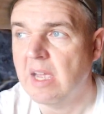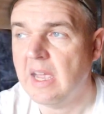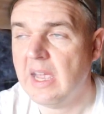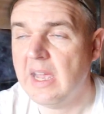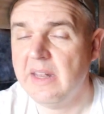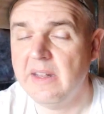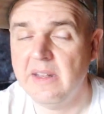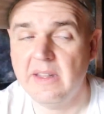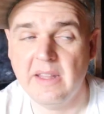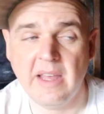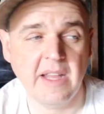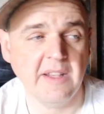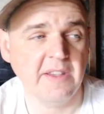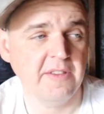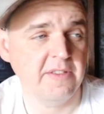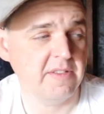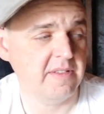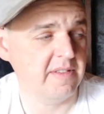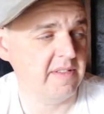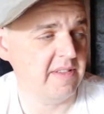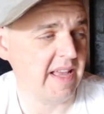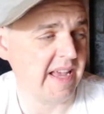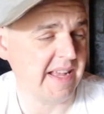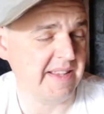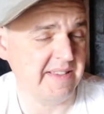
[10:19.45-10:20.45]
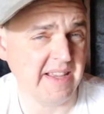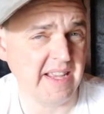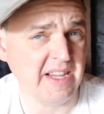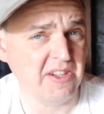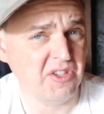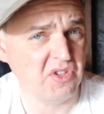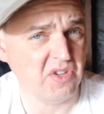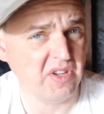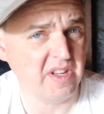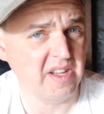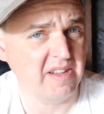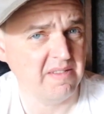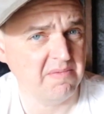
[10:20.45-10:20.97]
And that's that's
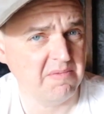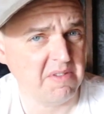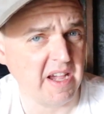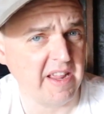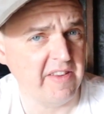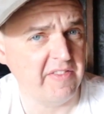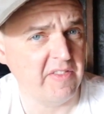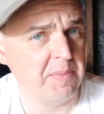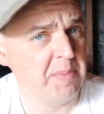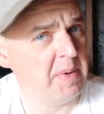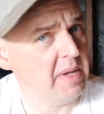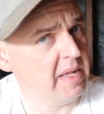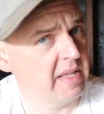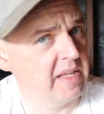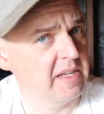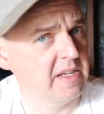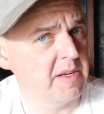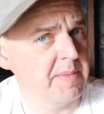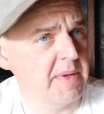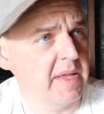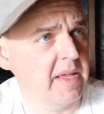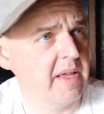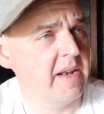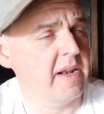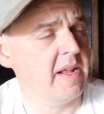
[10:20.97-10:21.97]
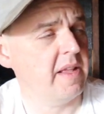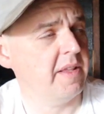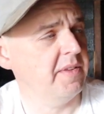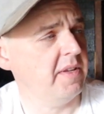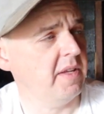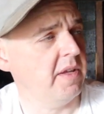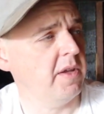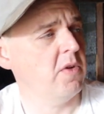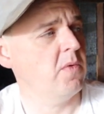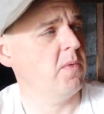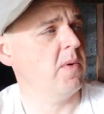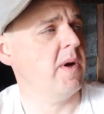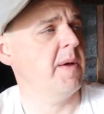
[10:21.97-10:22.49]
actually kind of appealing to me, and I'll
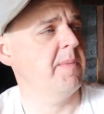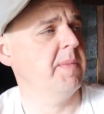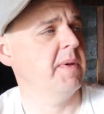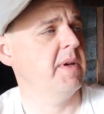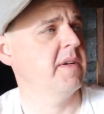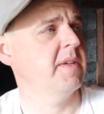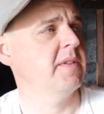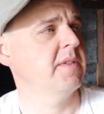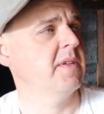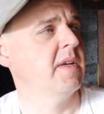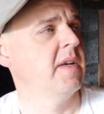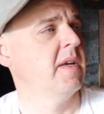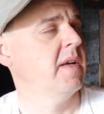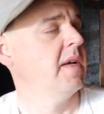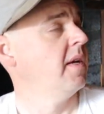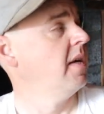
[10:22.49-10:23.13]
tell you why. Because